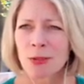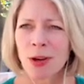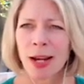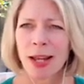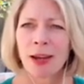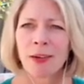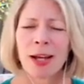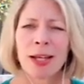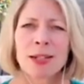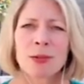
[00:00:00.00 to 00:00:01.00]
right now,
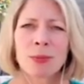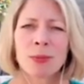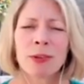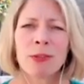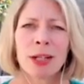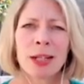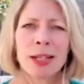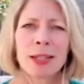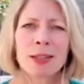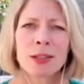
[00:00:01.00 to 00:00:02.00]
and we really
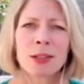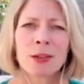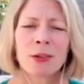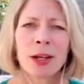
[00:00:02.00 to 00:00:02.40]
need to,